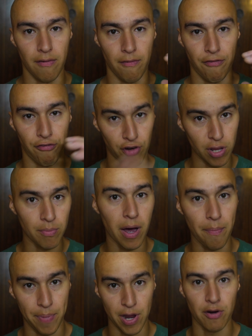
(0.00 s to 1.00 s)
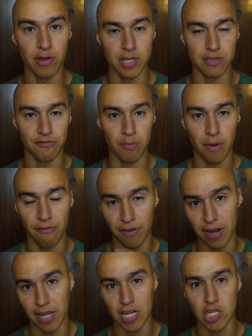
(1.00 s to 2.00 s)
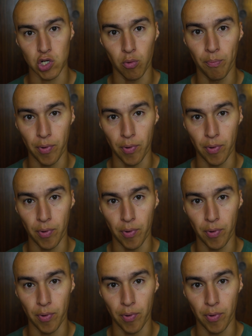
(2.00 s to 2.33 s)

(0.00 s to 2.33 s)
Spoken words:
free my parents from a financial